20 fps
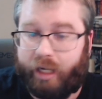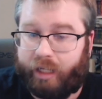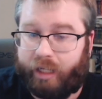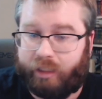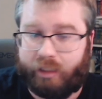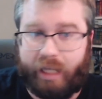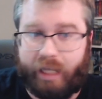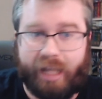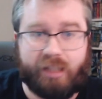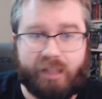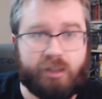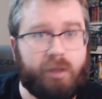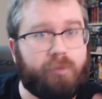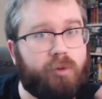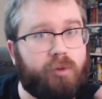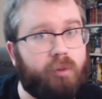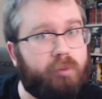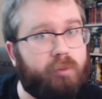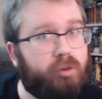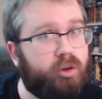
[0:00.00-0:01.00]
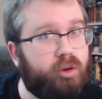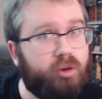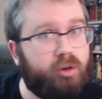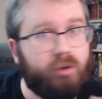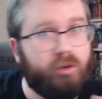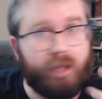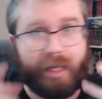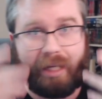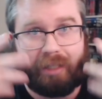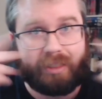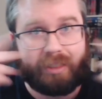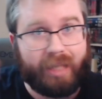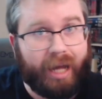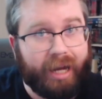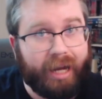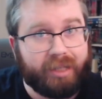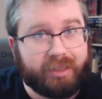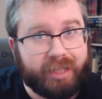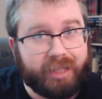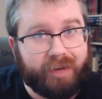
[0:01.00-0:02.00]
It lights up the blue, like his
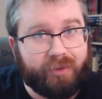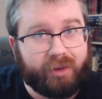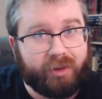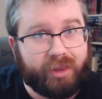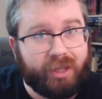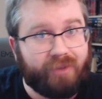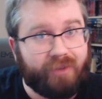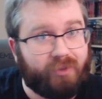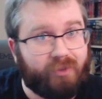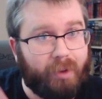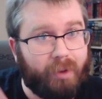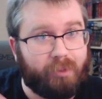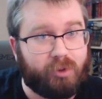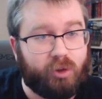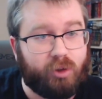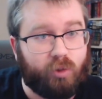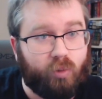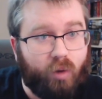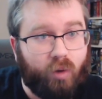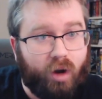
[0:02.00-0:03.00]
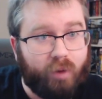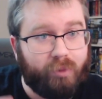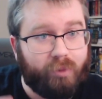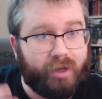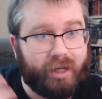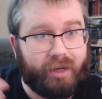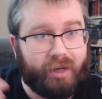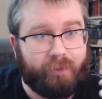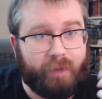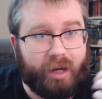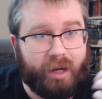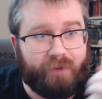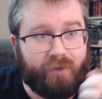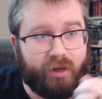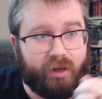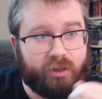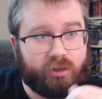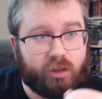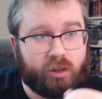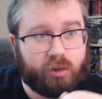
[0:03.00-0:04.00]
eyes and everything from episode one when he
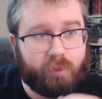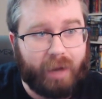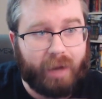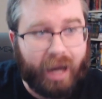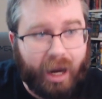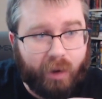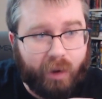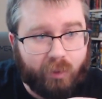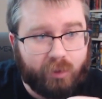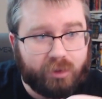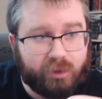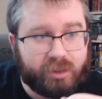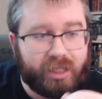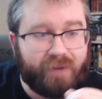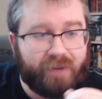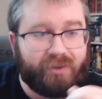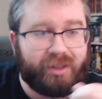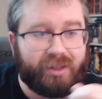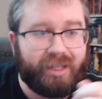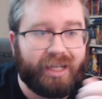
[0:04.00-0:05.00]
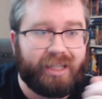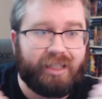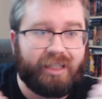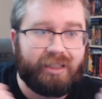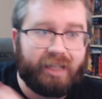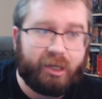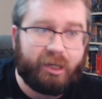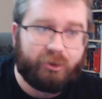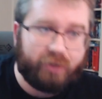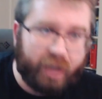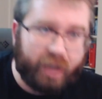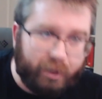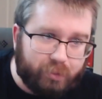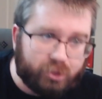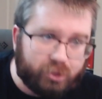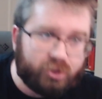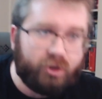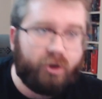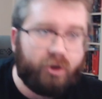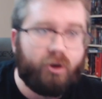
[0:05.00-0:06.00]
manifests his powers and everything. And then later in the
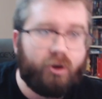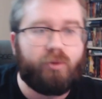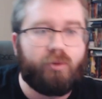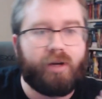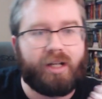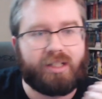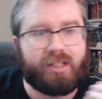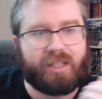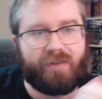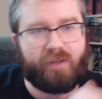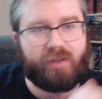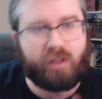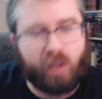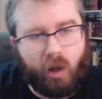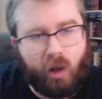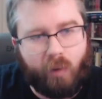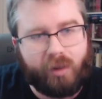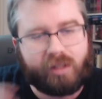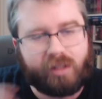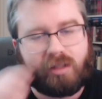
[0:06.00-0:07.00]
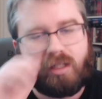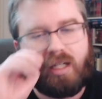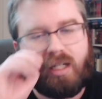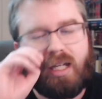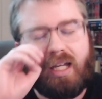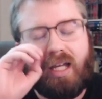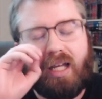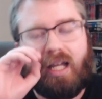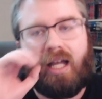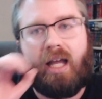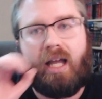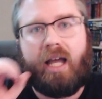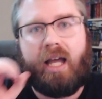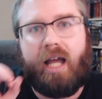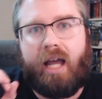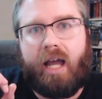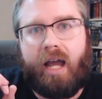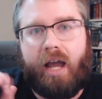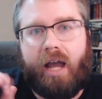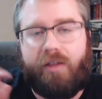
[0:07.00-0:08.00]
episode when he's saving Lois,
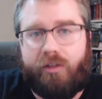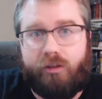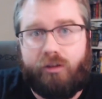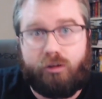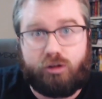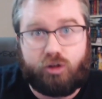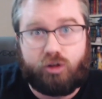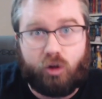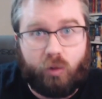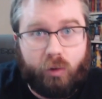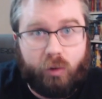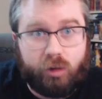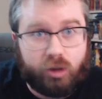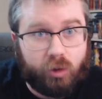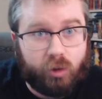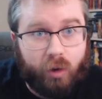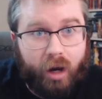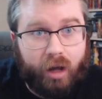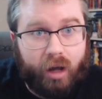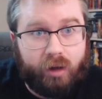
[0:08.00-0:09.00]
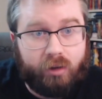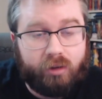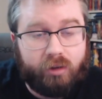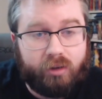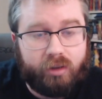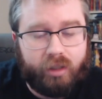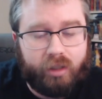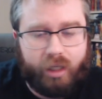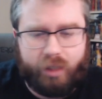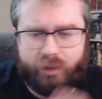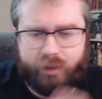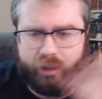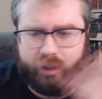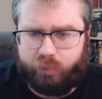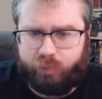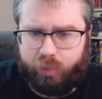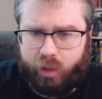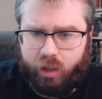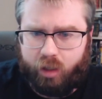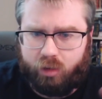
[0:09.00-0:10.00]
and then the Jor-El and these
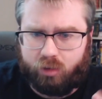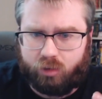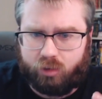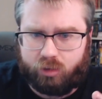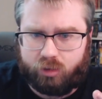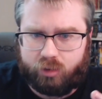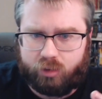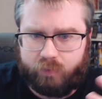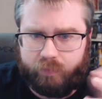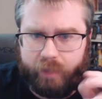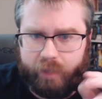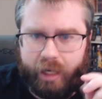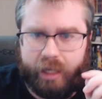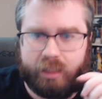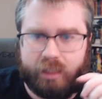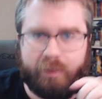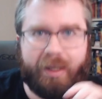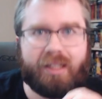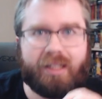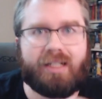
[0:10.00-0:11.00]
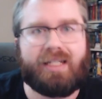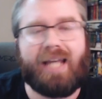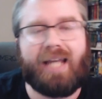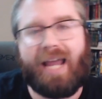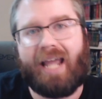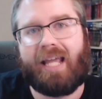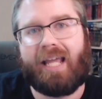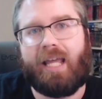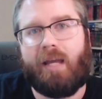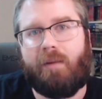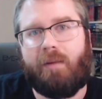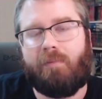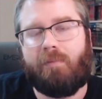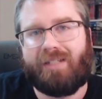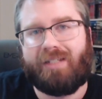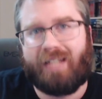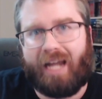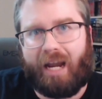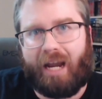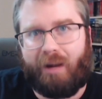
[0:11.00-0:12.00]
pillars, and it's about to take him
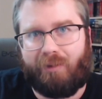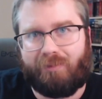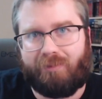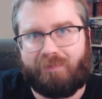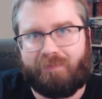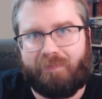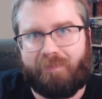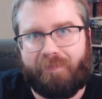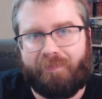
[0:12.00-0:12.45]
down.